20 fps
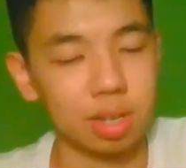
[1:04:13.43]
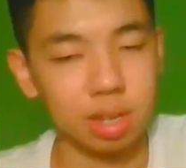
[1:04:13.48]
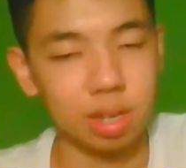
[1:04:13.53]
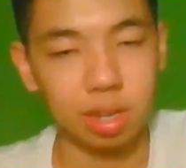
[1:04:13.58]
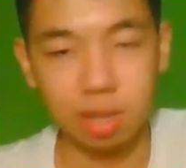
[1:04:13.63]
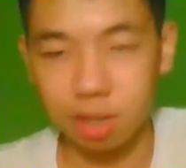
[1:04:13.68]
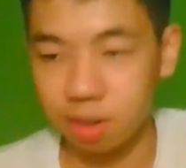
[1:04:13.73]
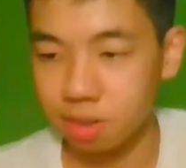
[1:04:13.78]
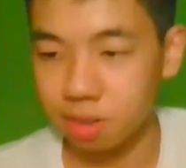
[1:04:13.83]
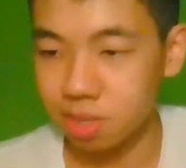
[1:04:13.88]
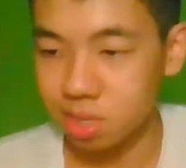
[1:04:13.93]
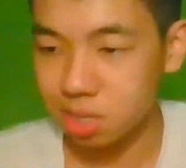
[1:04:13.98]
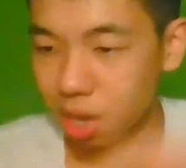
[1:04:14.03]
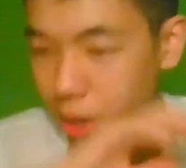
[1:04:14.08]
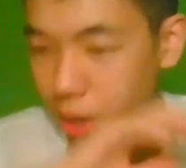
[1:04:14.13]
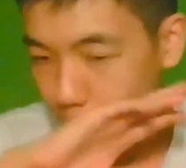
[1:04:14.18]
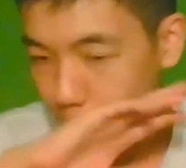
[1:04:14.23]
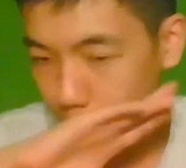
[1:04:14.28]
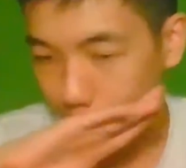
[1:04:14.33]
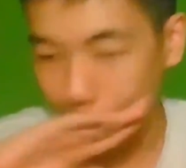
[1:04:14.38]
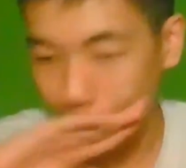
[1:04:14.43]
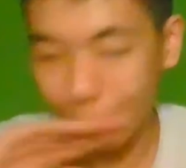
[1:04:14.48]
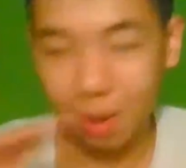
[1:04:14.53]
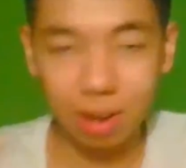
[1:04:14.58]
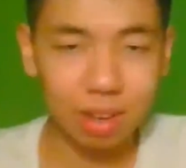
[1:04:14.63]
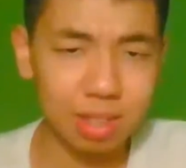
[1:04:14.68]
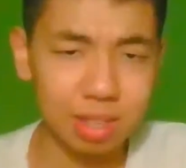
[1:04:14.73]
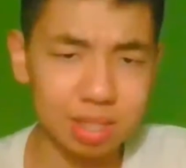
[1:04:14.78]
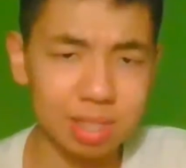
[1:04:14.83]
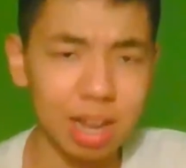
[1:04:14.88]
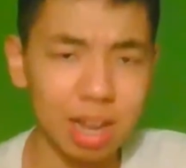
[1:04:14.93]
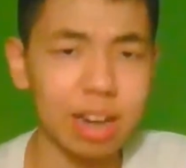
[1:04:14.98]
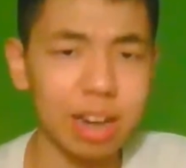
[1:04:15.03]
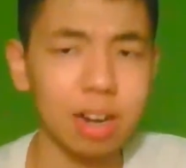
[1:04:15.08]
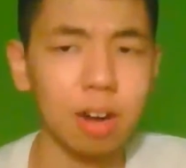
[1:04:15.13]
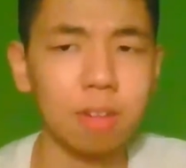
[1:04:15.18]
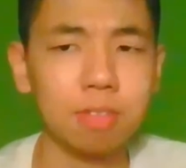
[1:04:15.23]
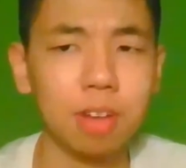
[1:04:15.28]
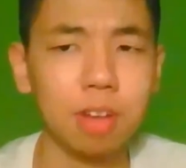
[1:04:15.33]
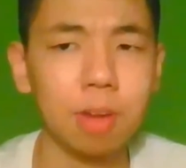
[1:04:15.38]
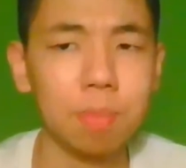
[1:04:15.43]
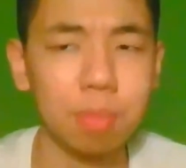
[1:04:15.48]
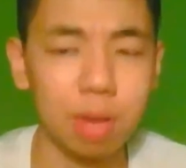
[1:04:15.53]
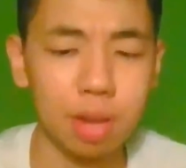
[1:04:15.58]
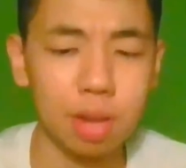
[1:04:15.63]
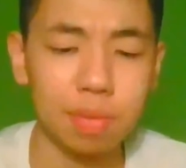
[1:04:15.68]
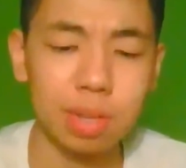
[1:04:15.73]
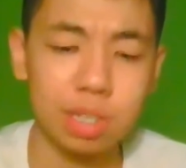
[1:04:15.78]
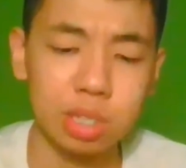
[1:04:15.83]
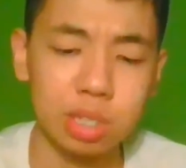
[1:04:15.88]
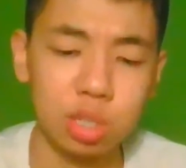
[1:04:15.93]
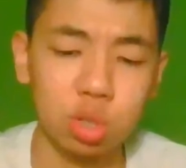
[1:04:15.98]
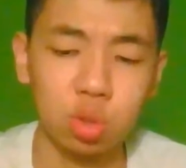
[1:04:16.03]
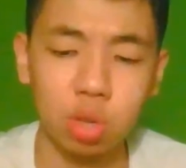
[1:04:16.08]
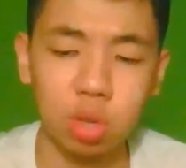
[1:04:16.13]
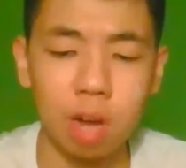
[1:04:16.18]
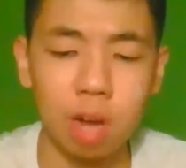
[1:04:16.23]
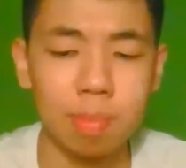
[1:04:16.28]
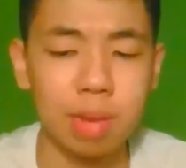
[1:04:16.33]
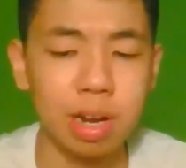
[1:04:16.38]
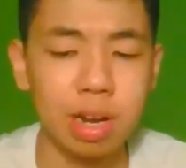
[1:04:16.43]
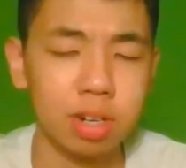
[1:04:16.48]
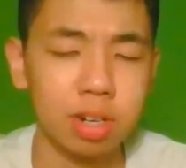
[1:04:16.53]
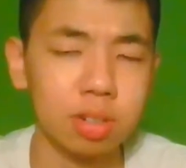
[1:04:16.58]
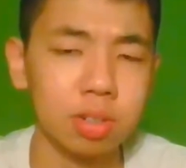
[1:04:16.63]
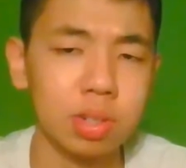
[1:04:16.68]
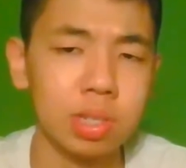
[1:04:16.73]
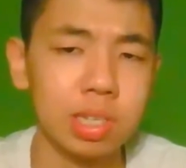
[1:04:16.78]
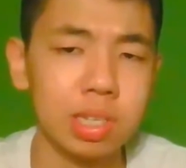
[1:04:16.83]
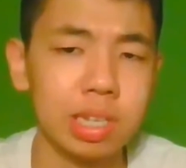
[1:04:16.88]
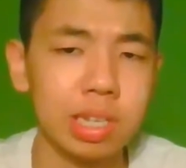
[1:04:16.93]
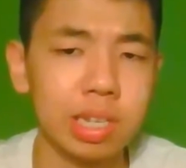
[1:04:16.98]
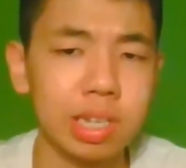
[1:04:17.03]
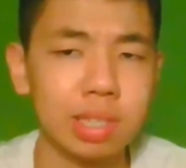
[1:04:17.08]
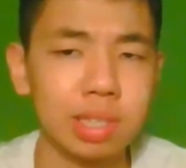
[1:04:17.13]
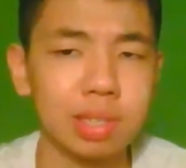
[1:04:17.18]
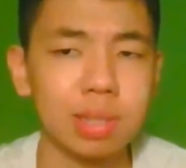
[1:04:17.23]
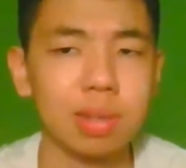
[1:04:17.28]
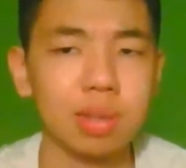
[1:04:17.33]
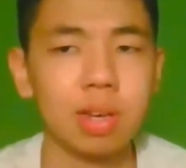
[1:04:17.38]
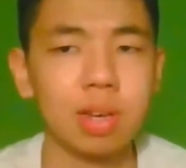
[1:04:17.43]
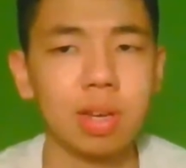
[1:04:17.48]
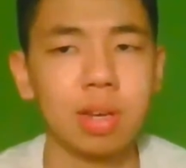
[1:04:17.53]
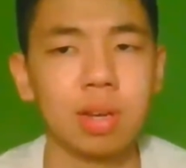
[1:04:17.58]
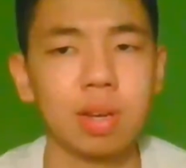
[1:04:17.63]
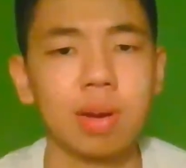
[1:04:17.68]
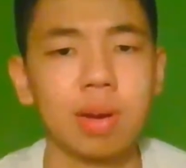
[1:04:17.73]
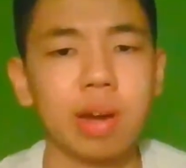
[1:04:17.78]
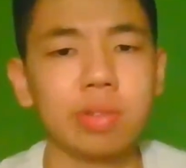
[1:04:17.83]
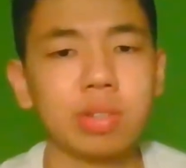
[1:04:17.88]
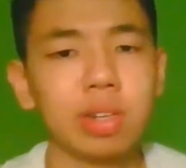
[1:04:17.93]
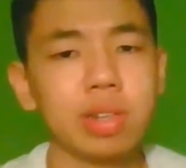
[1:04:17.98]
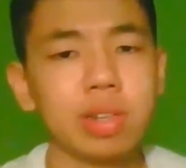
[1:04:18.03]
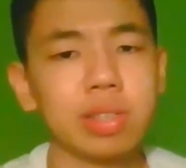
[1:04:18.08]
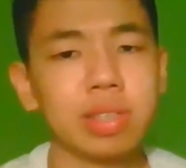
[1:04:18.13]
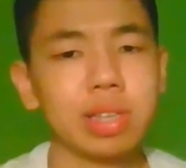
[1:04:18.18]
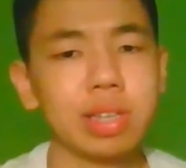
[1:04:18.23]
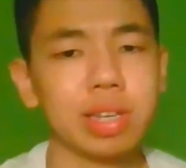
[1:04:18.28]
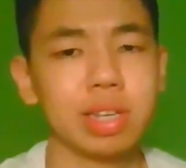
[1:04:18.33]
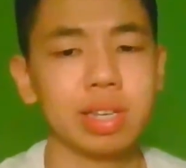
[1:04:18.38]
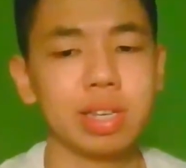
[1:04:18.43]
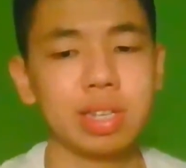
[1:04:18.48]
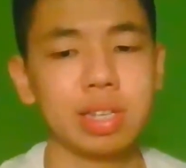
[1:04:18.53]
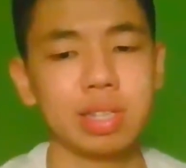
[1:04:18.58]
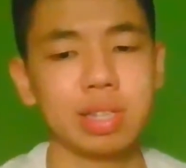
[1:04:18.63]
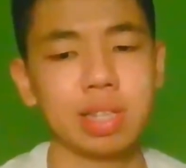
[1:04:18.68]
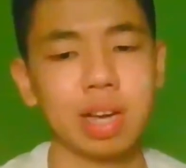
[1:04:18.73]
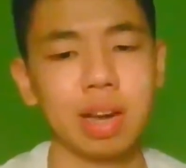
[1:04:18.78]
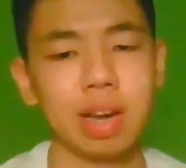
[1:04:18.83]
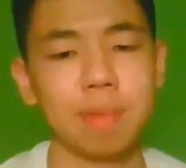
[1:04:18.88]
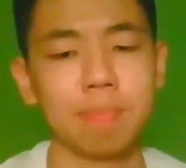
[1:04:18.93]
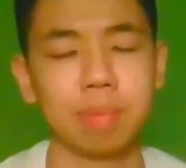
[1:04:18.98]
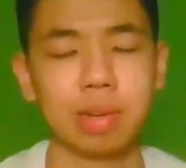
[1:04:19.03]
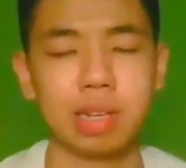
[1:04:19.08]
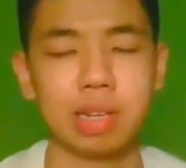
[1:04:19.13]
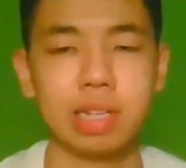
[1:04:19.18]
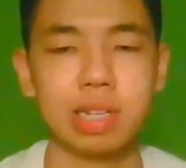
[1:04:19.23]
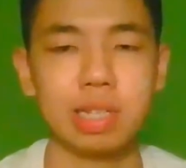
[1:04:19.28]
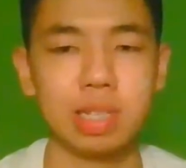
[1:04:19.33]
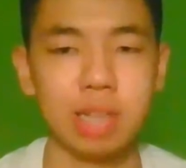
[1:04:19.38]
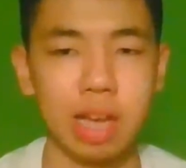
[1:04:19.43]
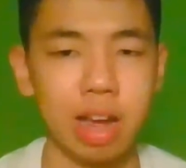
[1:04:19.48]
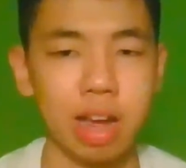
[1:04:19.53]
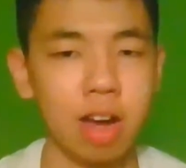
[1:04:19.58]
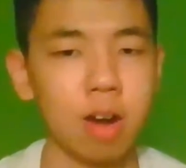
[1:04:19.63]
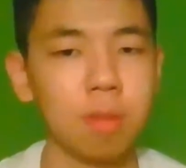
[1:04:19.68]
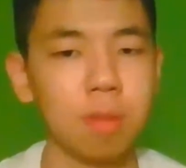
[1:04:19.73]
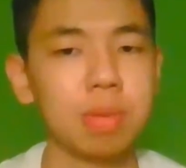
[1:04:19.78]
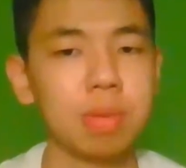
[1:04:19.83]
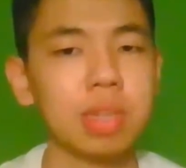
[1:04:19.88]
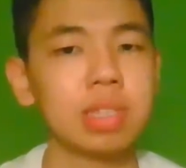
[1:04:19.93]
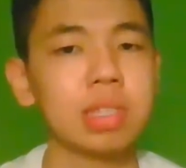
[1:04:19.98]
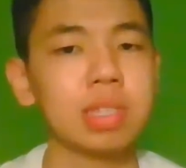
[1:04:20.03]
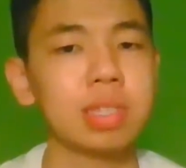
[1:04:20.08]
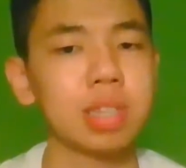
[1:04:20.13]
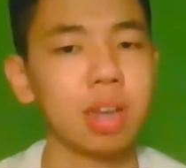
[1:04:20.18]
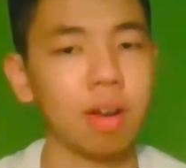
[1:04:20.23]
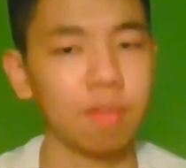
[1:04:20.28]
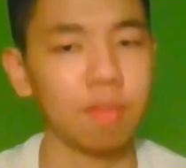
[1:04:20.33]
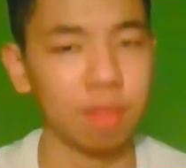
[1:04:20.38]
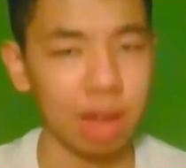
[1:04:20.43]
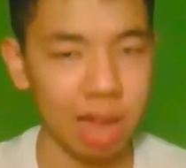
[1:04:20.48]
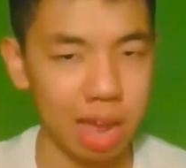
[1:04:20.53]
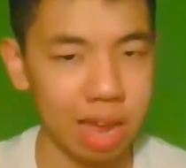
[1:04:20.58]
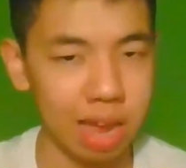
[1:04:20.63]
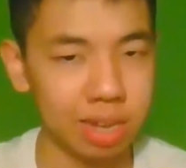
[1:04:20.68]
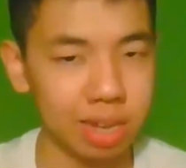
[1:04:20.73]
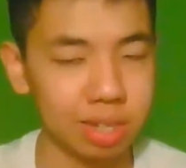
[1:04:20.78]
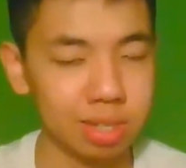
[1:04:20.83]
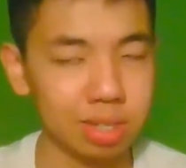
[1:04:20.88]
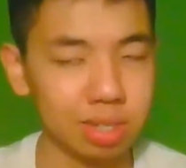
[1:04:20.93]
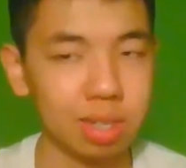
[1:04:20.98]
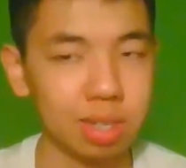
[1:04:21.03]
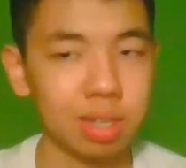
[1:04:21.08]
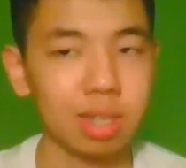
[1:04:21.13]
inside of the previous drama and all those things, I'm trying to say is that please help instead of hate.